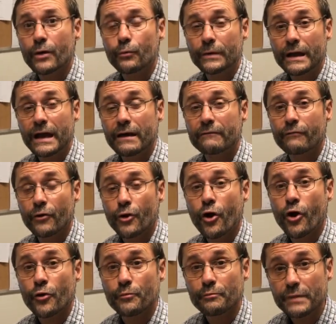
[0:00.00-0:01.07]
We have
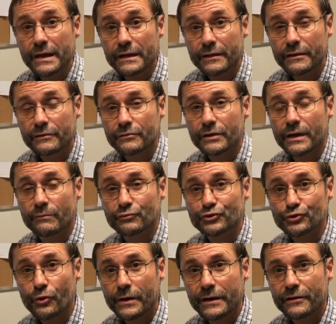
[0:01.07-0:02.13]
our meetings. Come
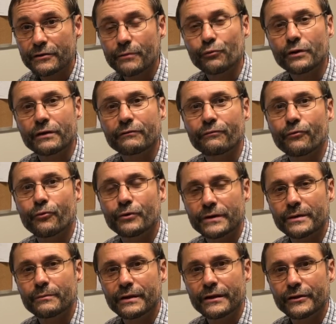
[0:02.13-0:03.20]
join us. I'm looking forward
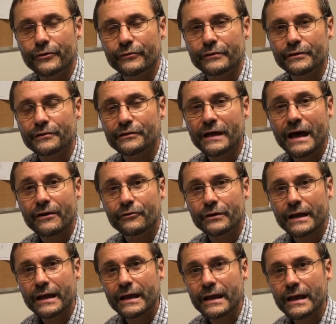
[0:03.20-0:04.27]
to meeting you this
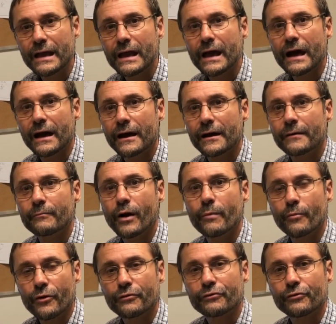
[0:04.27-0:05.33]
Saturday.
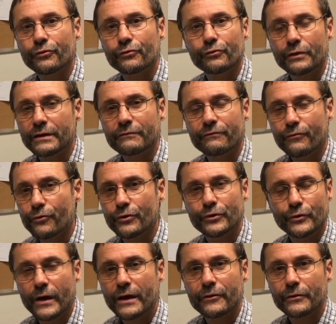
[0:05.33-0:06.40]
I'm also looking forward
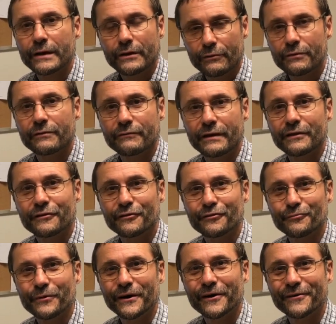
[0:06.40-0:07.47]
to other health events
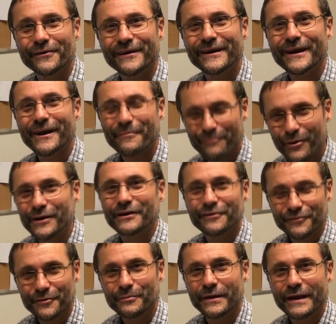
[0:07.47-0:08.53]
as well. Come
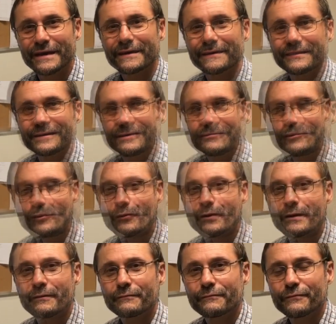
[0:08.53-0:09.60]
participate. Remember,
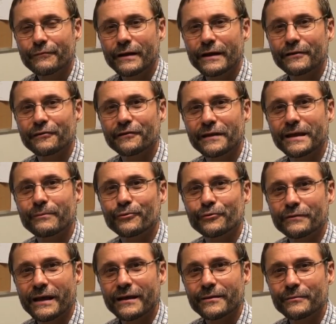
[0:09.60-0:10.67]
friends,
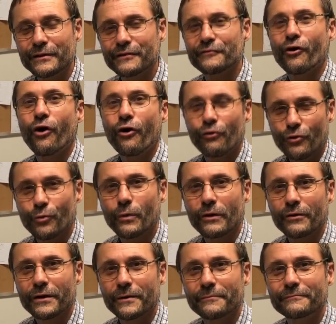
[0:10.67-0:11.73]
neighbors, enemies, all are
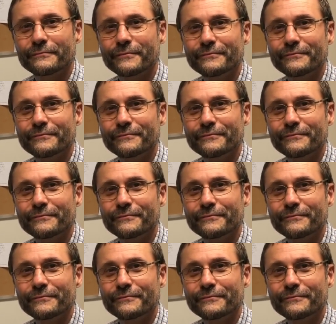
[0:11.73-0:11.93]
welcome.